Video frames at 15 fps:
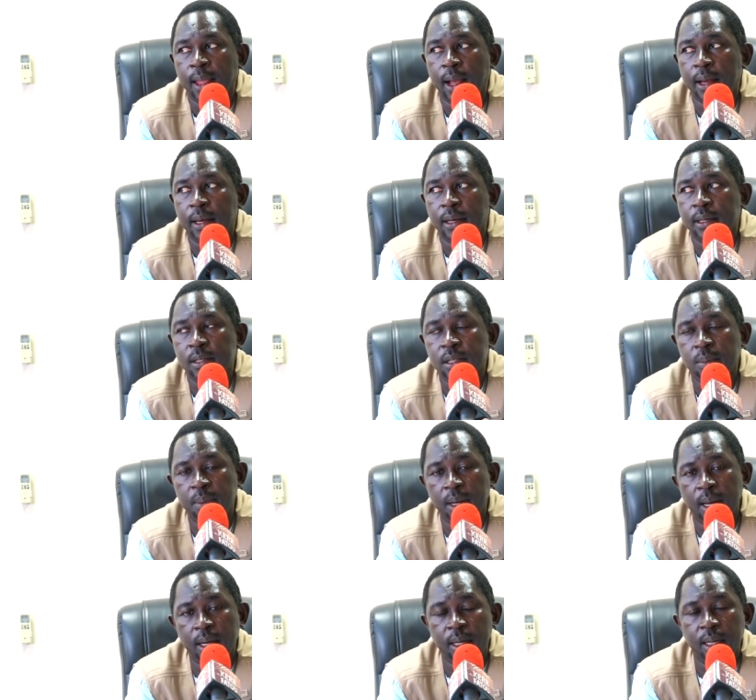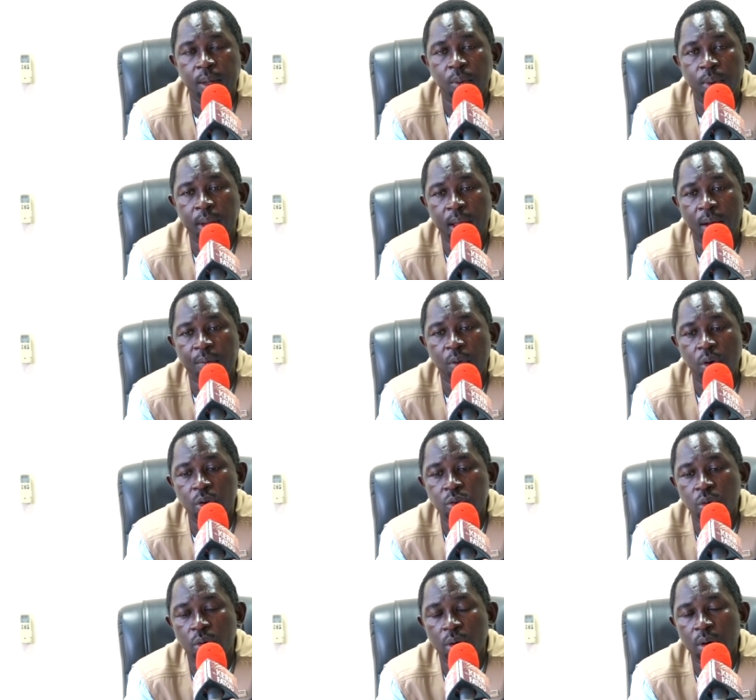And similarly, we have
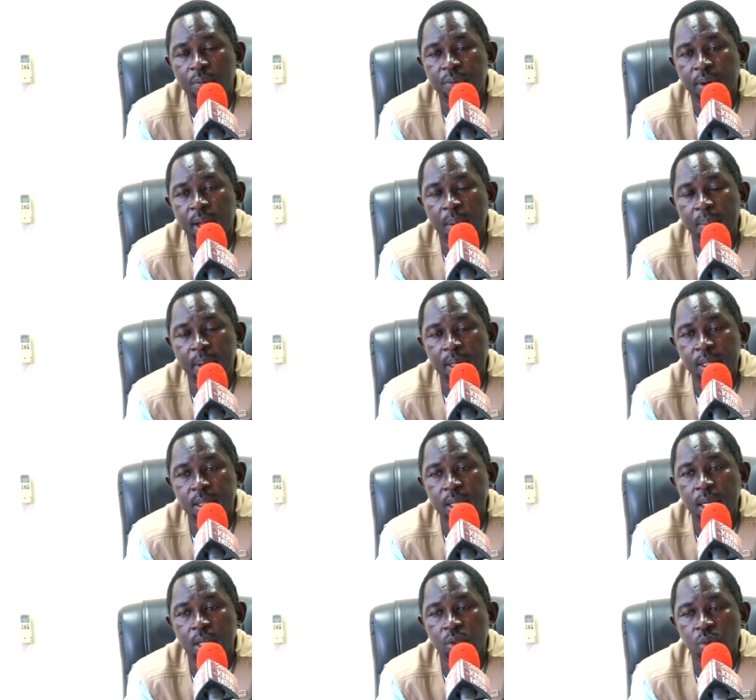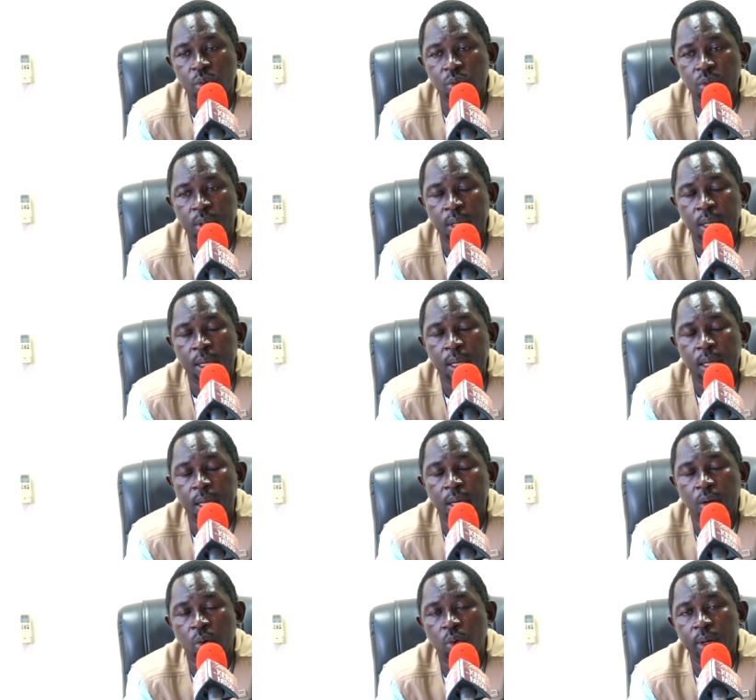also a lot of Gambian CSOs,
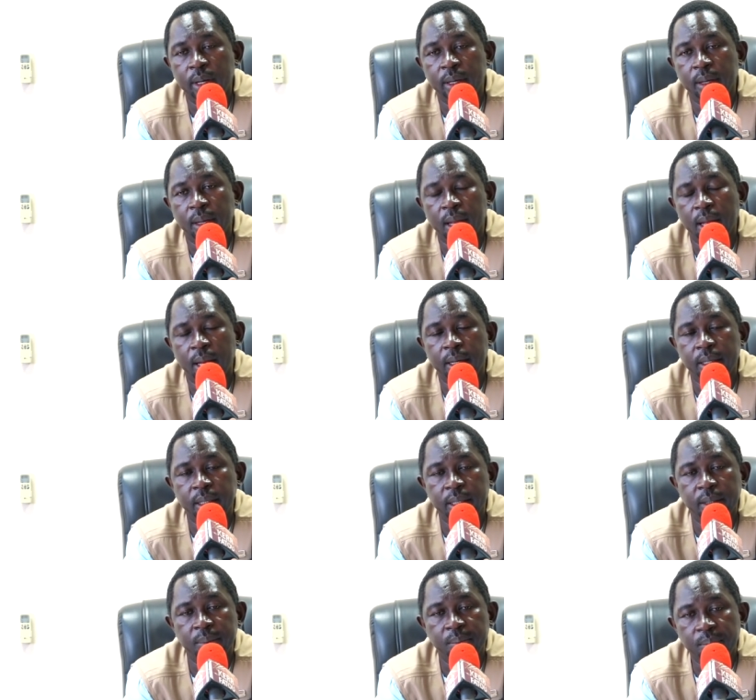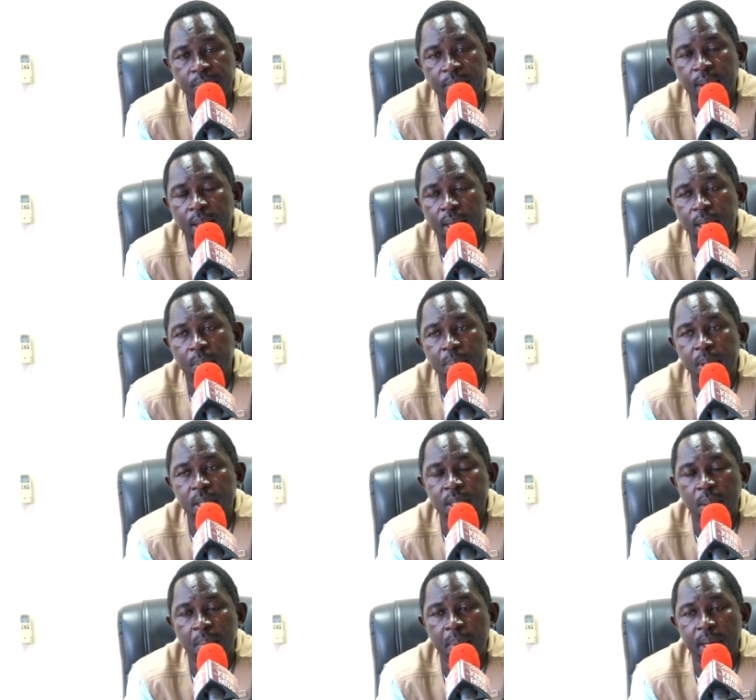including the
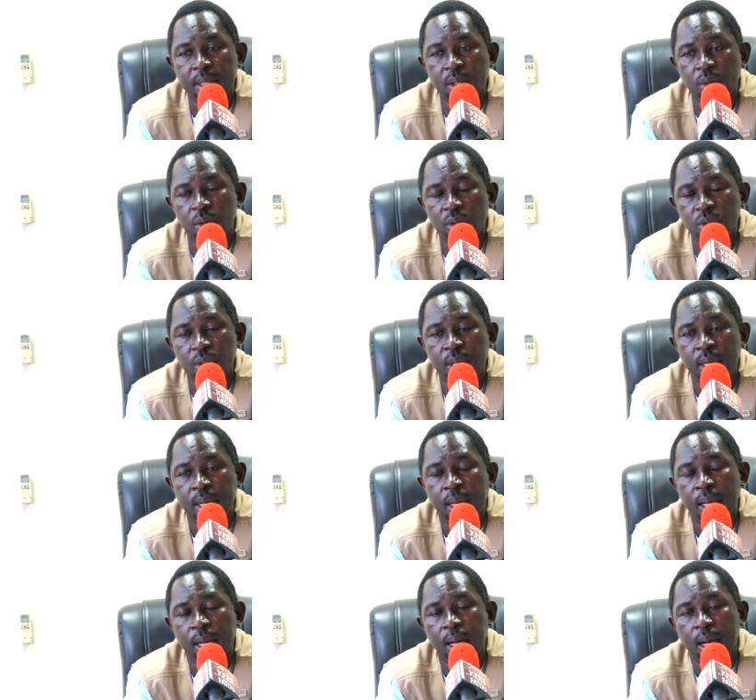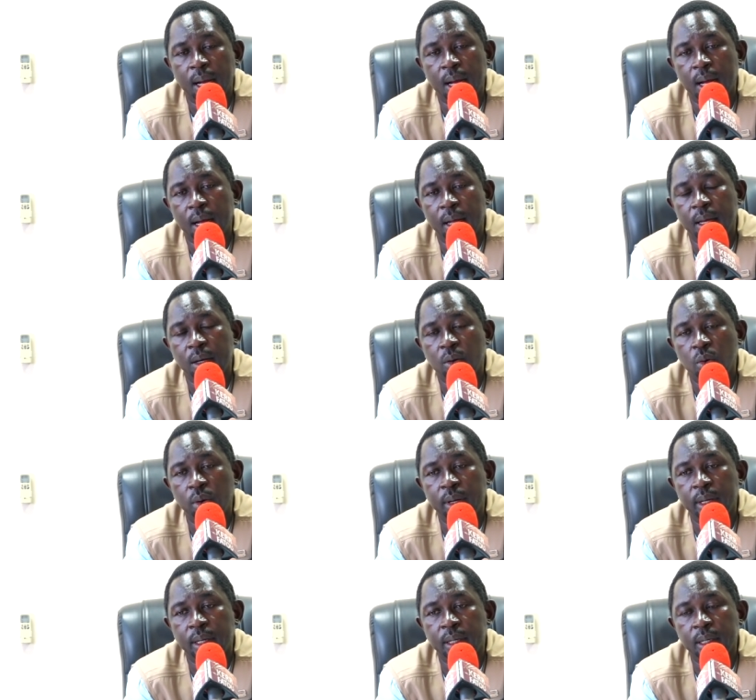peace ambassadors
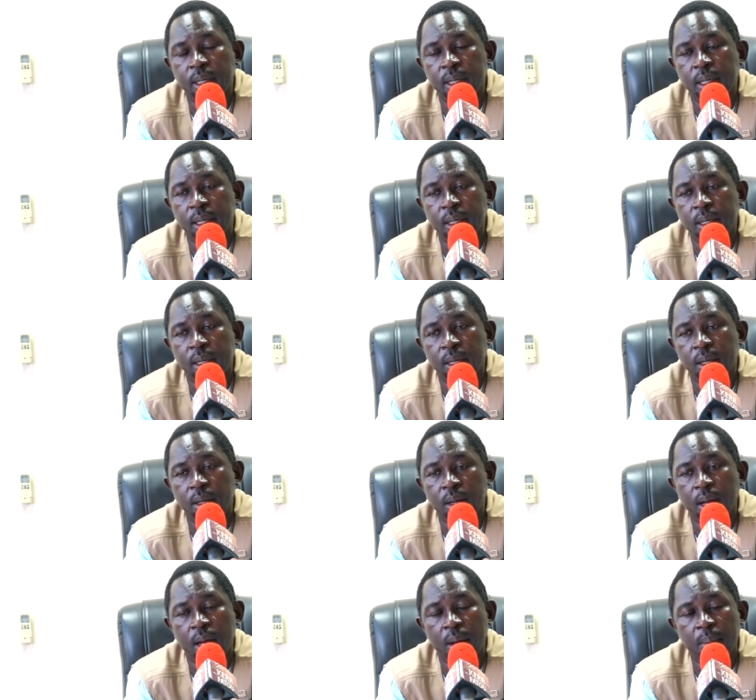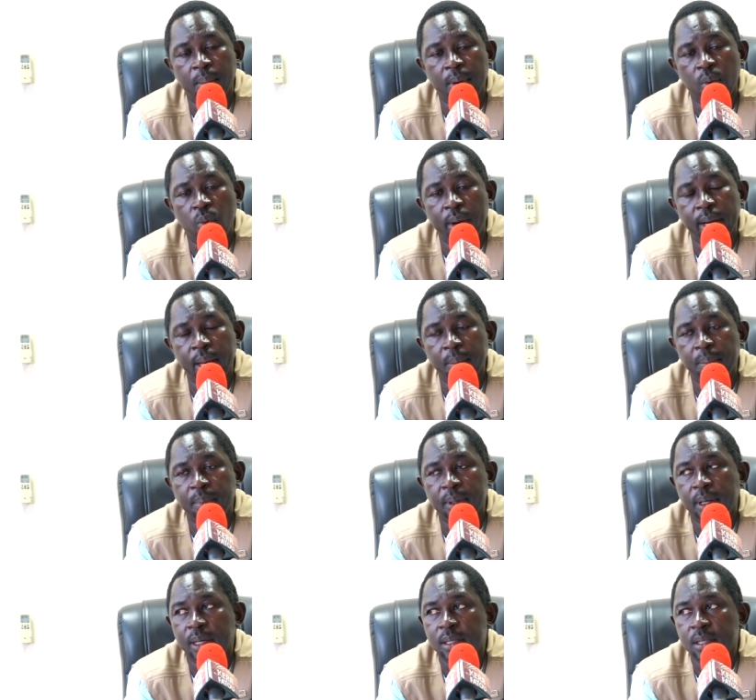including the WANEP,
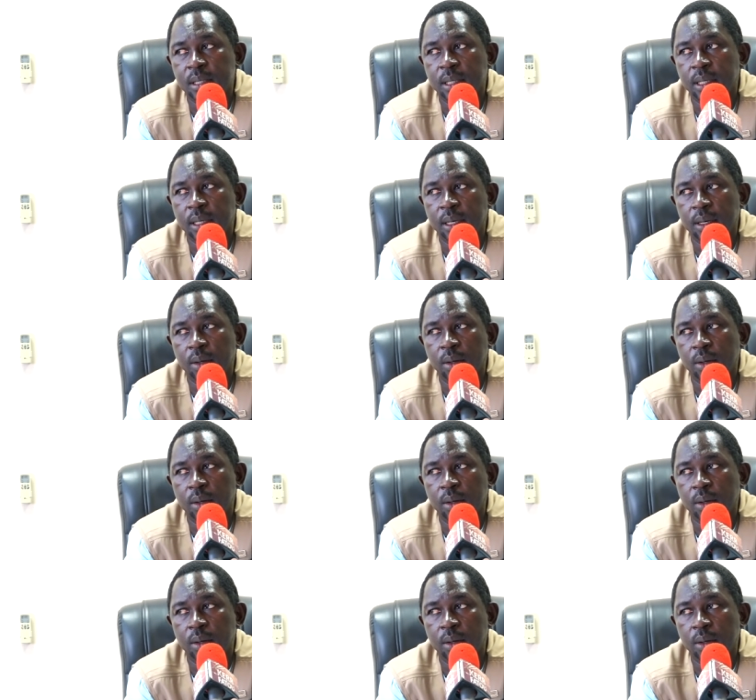that's the